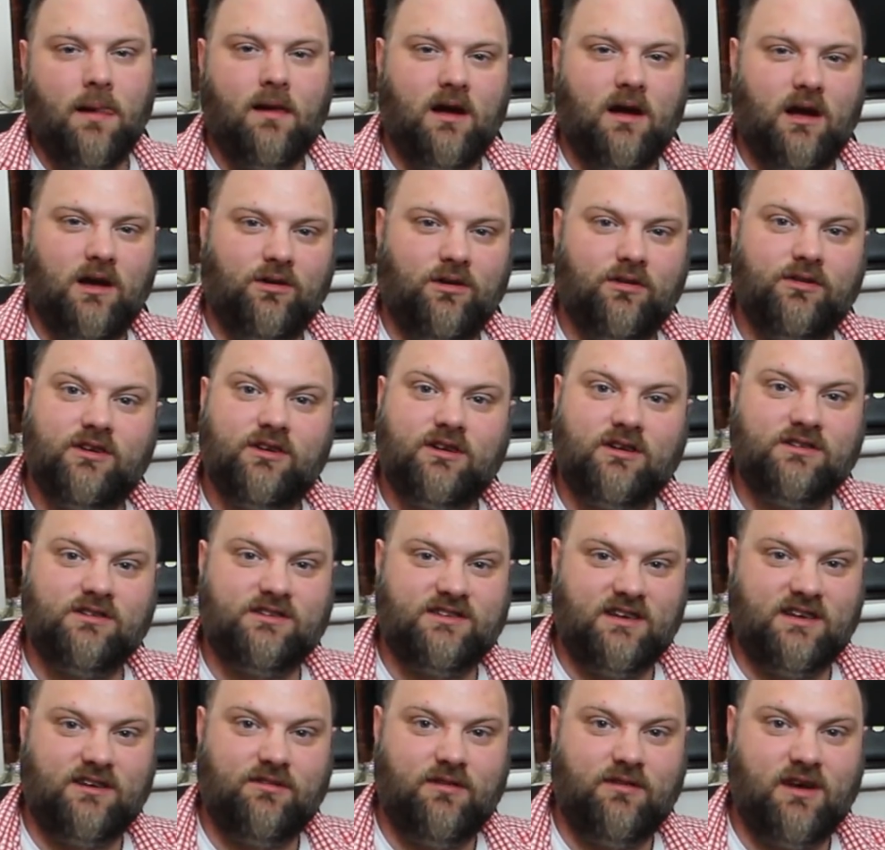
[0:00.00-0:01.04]
Another
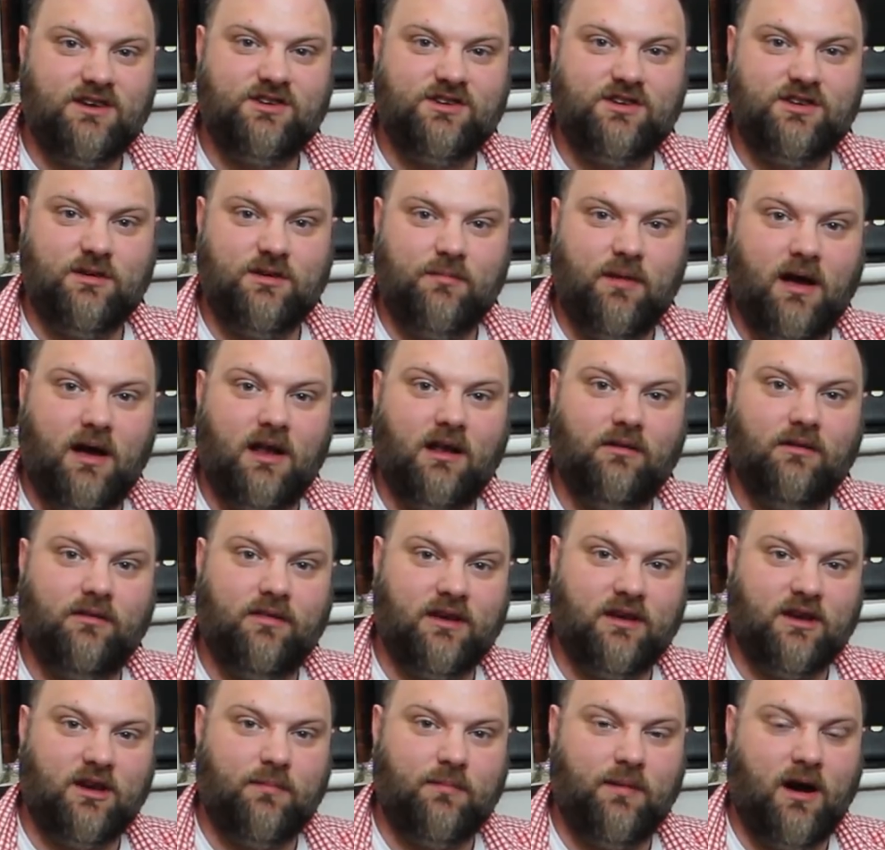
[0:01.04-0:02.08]
consideration you might
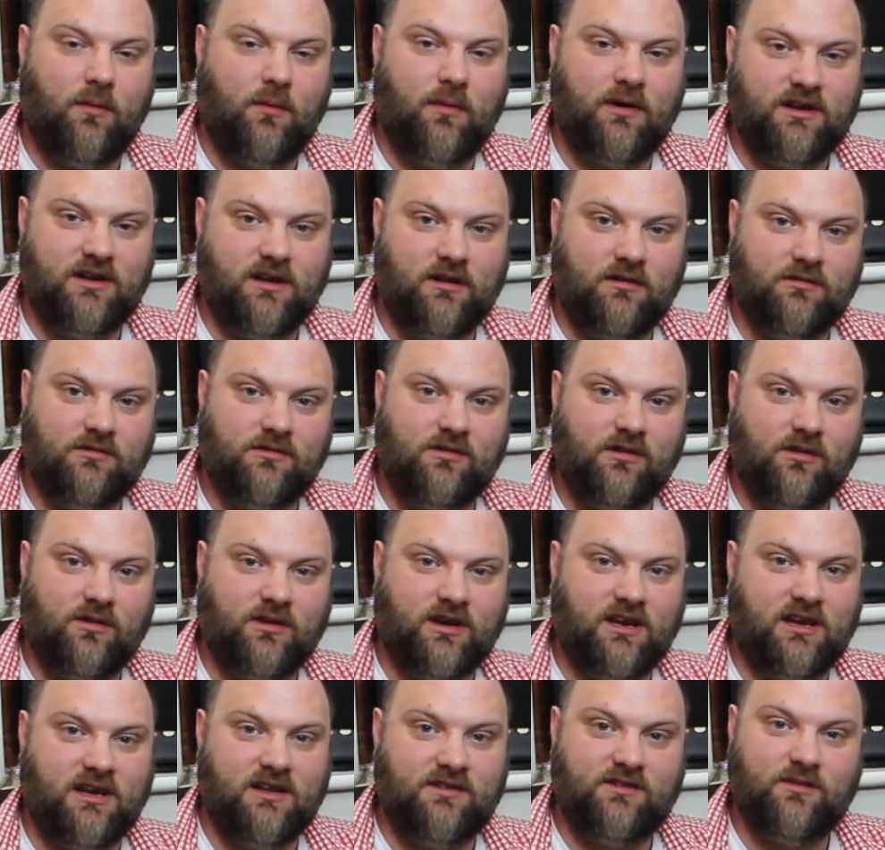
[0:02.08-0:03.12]
think about when you're
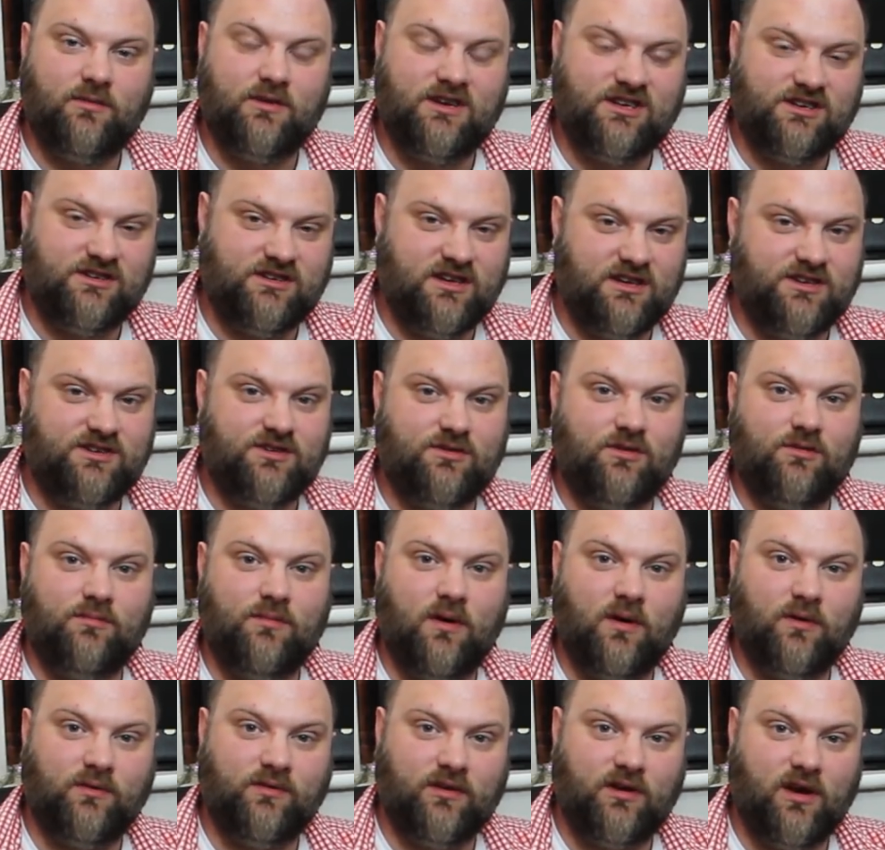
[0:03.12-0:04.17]
looking into which digital
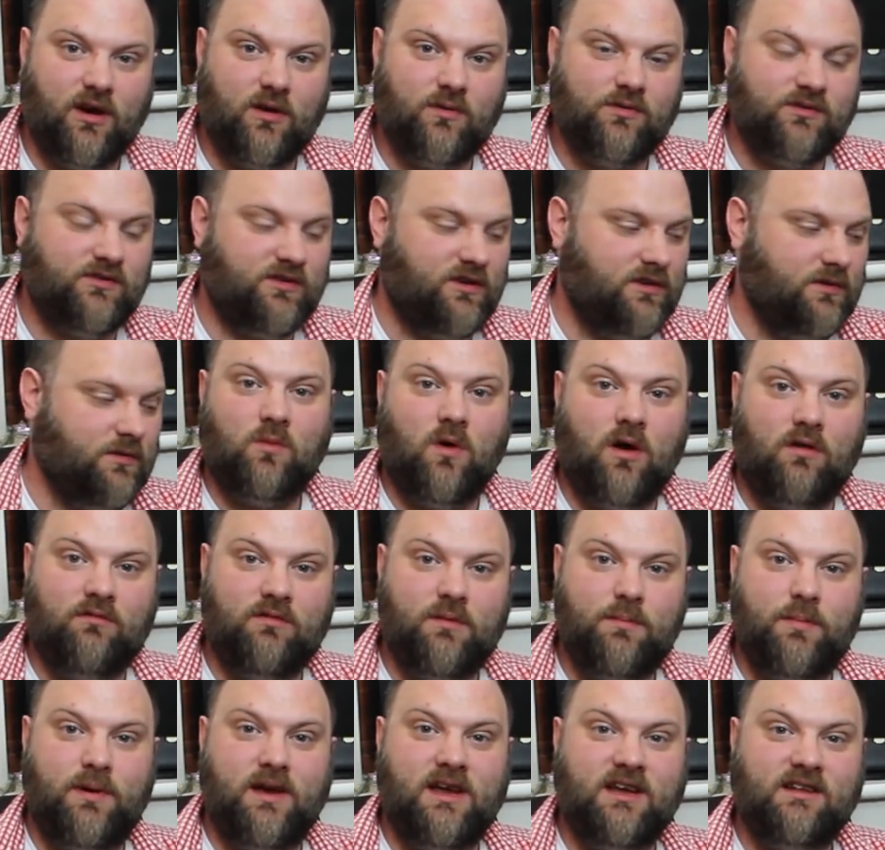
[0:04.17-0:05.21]
mode to go to, what
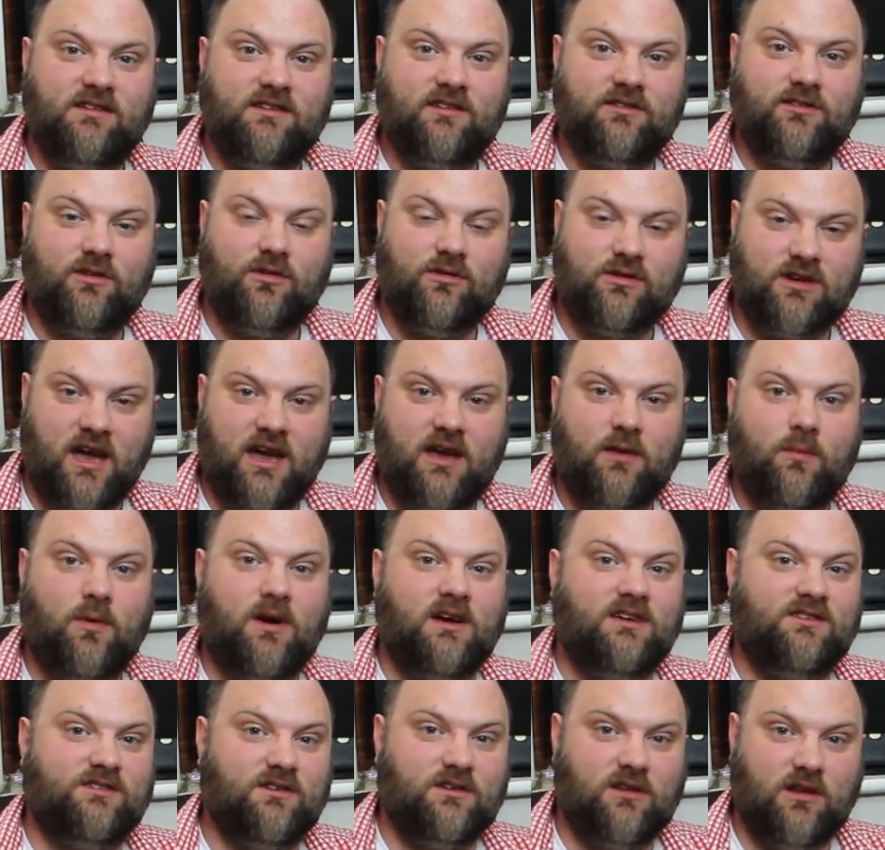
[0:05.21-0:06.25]
repeaters or
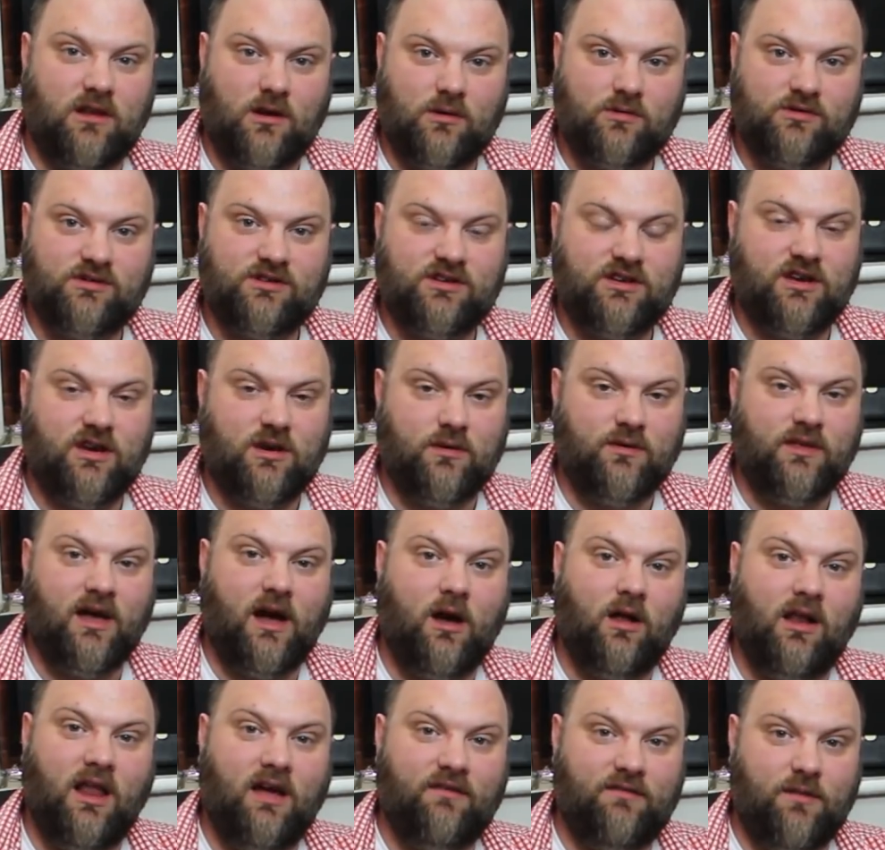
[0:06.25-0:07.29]
gateways are close to you.
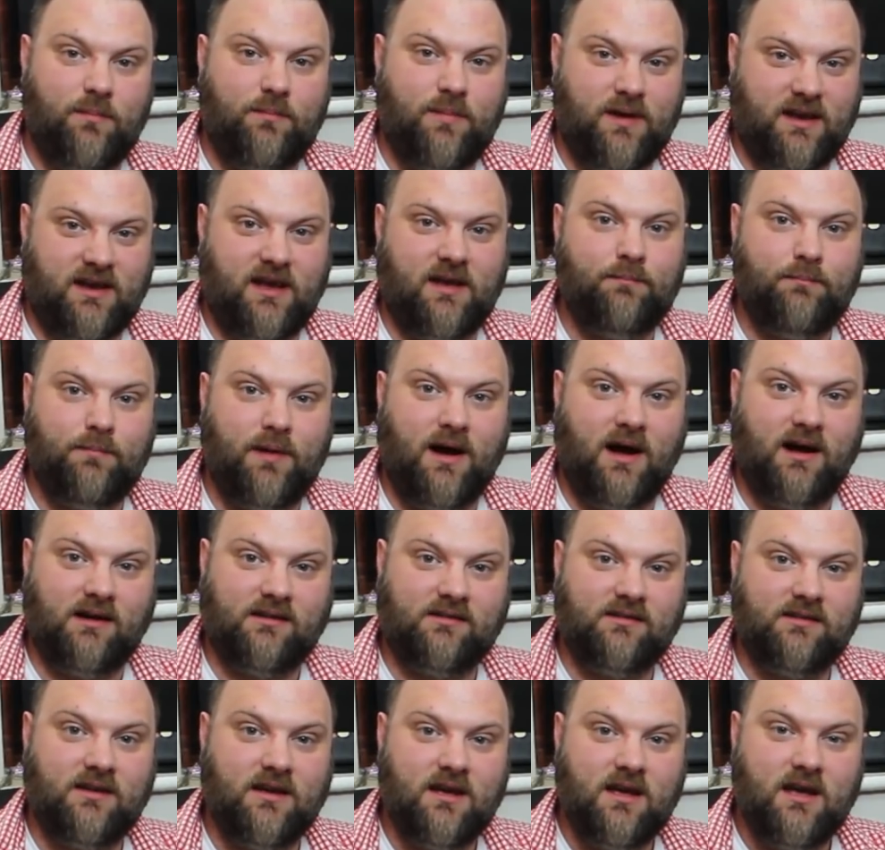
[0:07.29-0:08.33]
That'll have a big
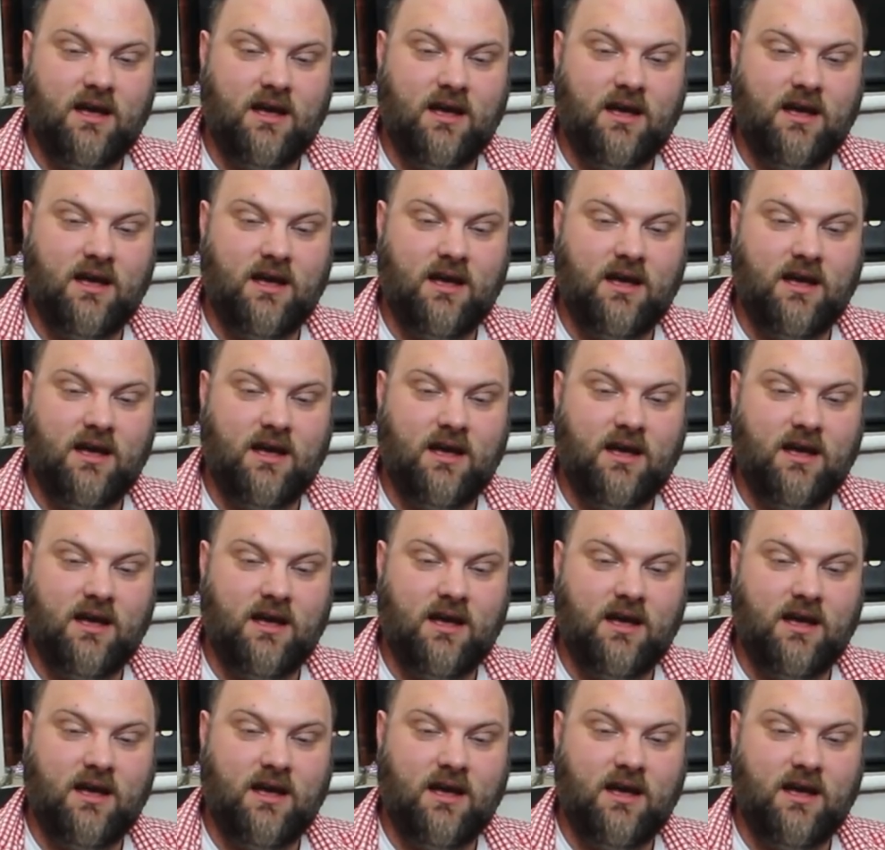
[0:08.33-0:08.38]
impact.